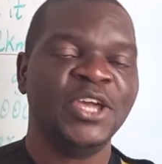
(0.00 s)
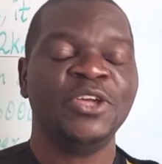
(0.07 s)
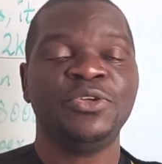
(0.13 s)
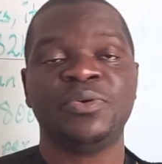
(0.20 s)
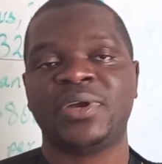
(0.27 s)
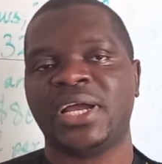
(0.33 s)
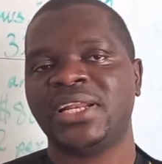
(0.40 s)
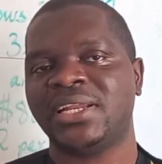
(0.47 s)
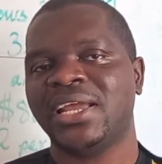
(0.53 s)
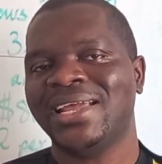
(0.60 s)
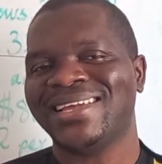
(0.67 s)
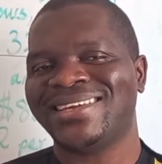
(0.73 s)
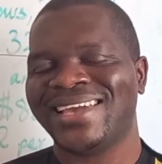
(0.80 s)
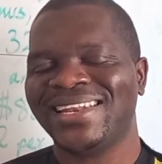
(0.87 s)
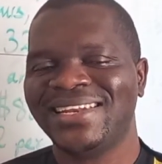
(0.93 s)
You can
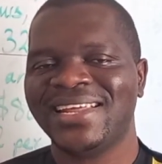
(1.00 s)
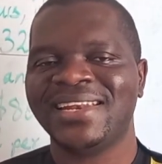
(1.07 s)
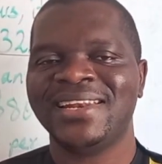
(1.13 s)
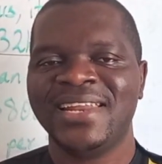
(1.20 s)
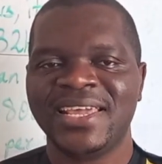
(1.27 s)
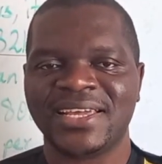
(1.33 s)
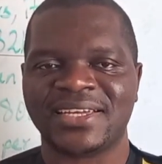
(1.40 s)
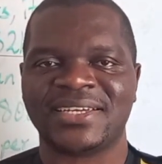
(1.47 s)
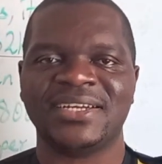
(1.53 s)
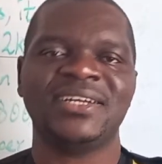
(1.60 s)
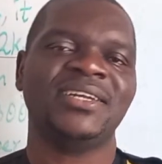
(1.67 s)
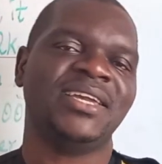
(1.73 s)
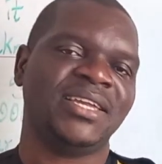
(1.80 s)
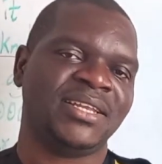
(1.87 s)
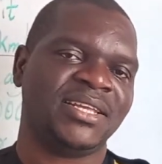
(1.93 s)
get the link
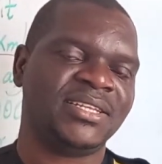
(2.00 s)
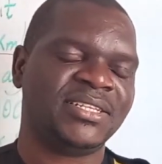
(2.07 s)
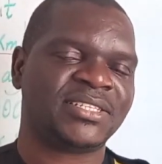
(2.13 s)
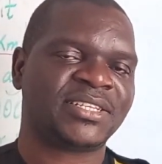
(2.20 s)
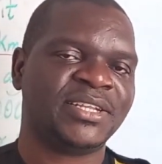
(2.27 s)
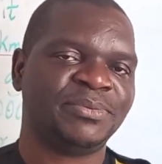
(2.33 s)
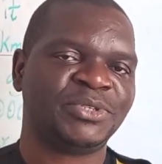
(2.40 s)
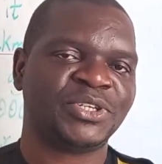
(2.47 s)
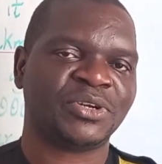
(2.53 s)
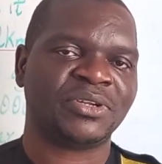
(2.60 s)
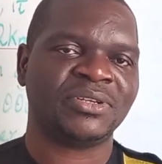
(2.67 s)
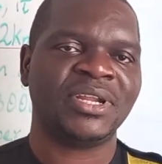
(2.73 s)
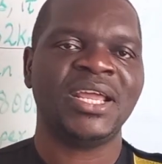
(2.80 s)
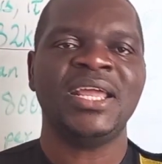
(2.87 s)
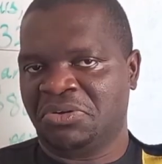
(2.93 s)
in the description.